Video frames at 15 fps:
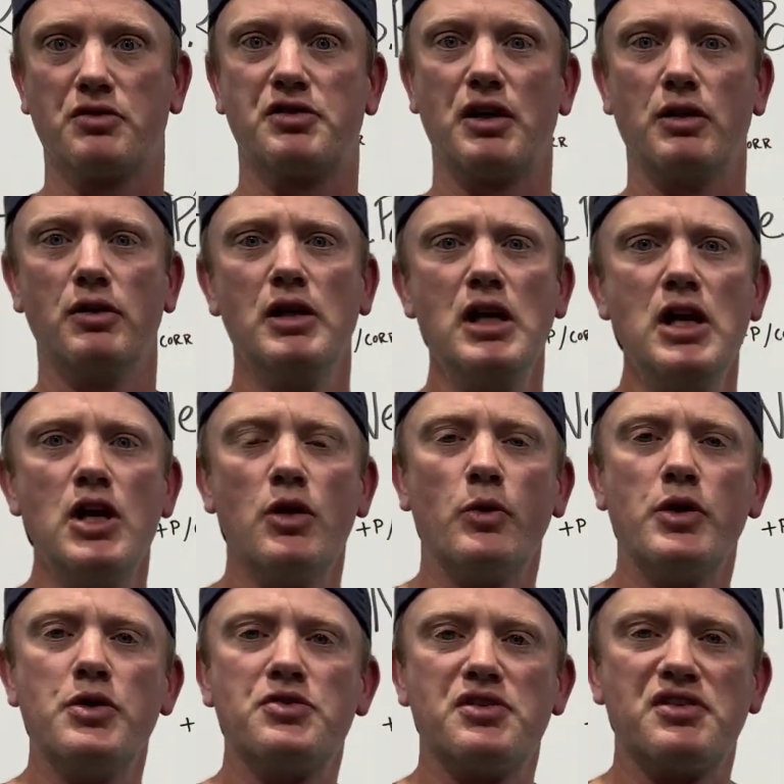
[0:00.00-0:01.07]
So
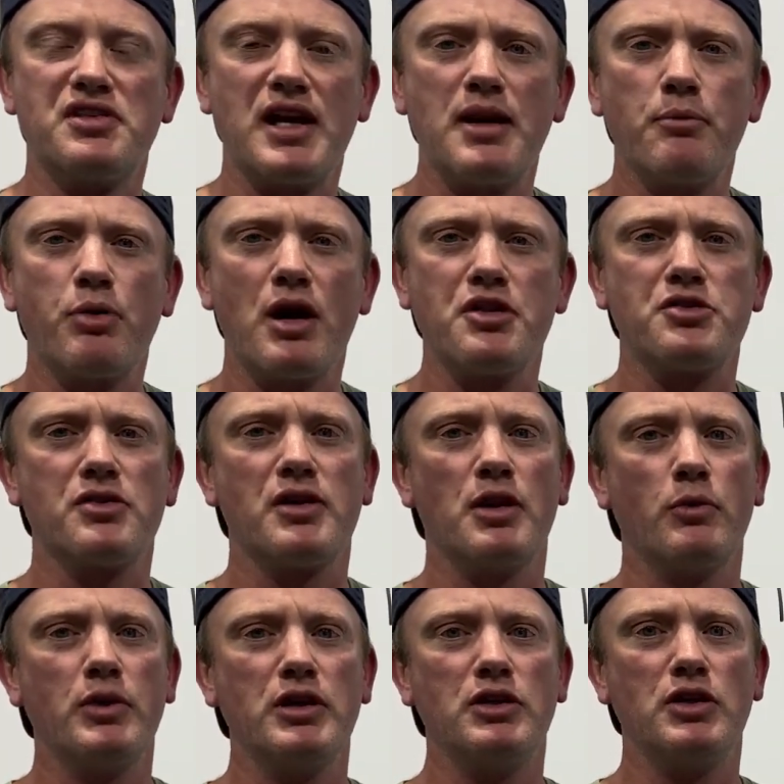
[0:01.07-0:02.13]
we use the same pressure that
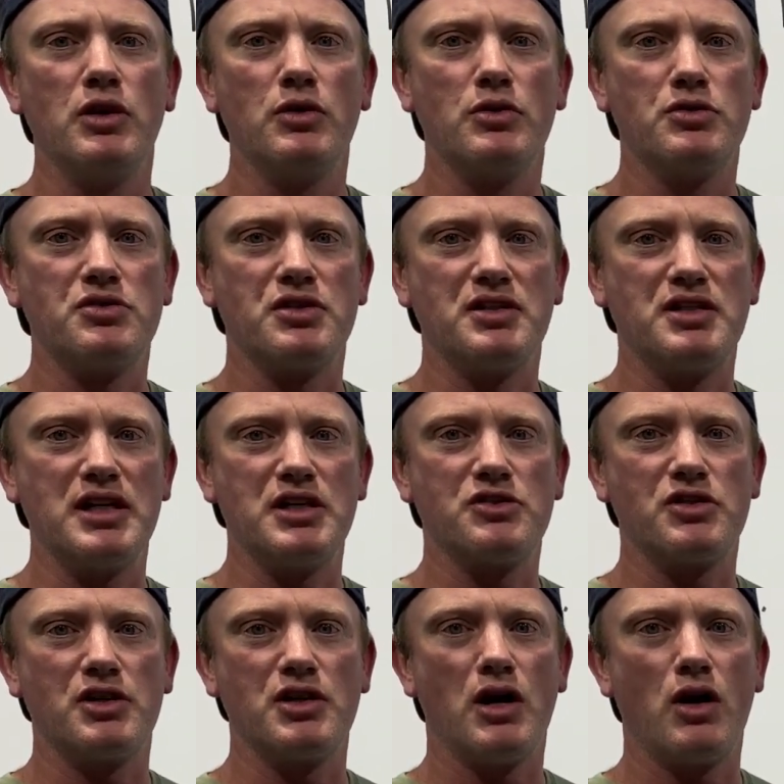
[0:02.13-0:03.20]
we used to teach
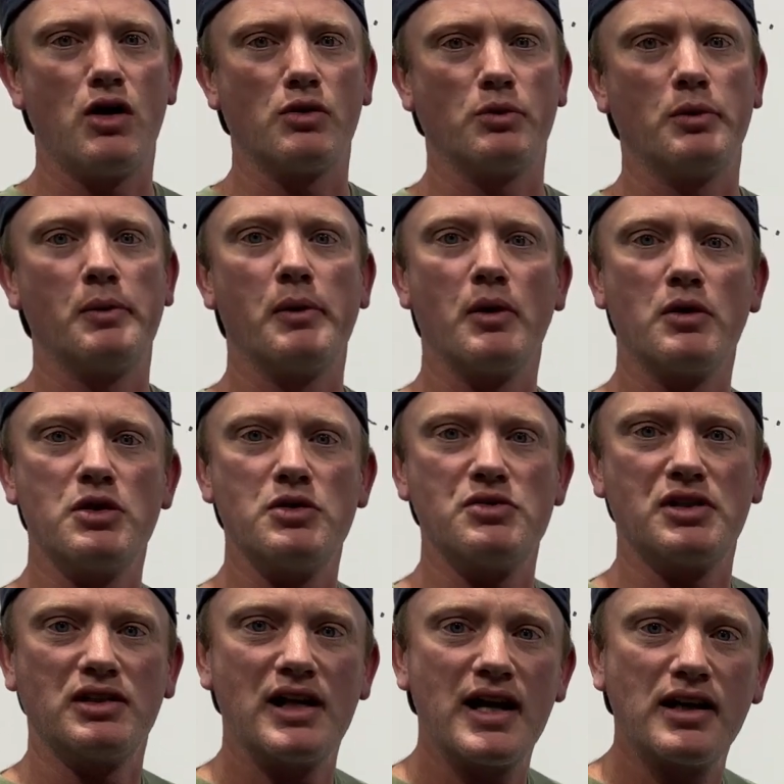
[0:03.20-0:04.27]
the dog when we were
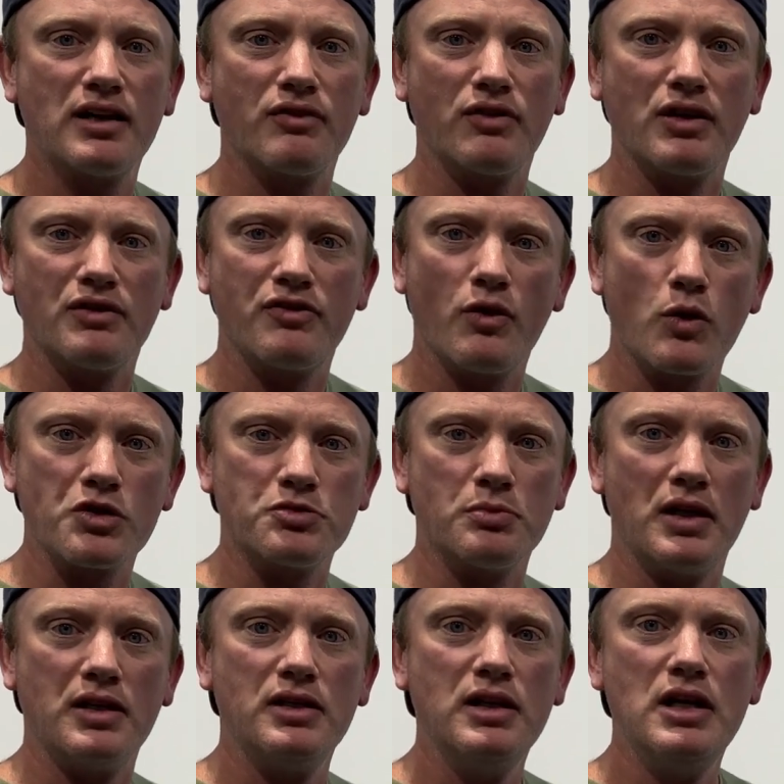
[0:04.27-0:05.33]
using negative
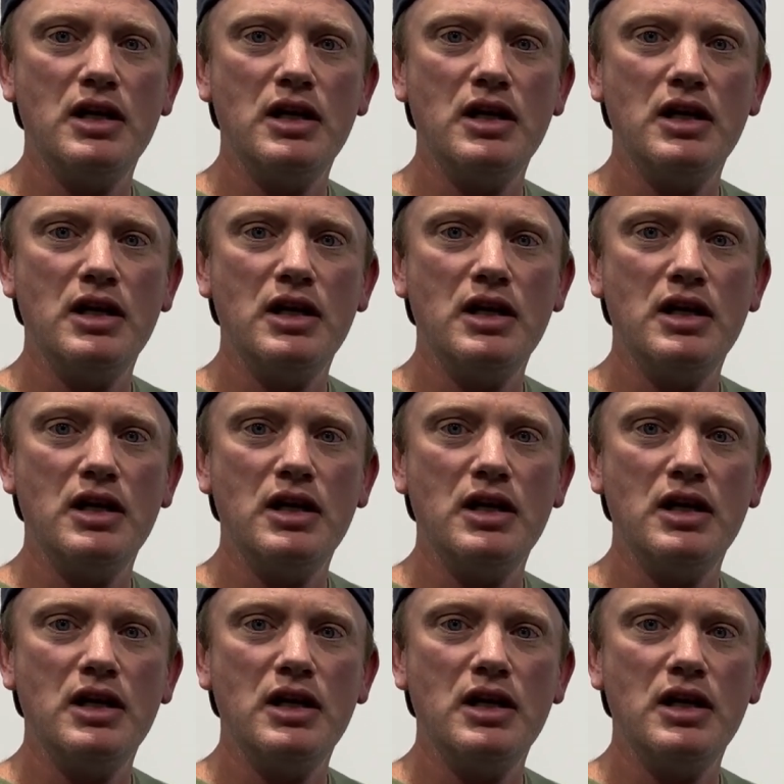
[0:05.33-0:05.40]
reinforcement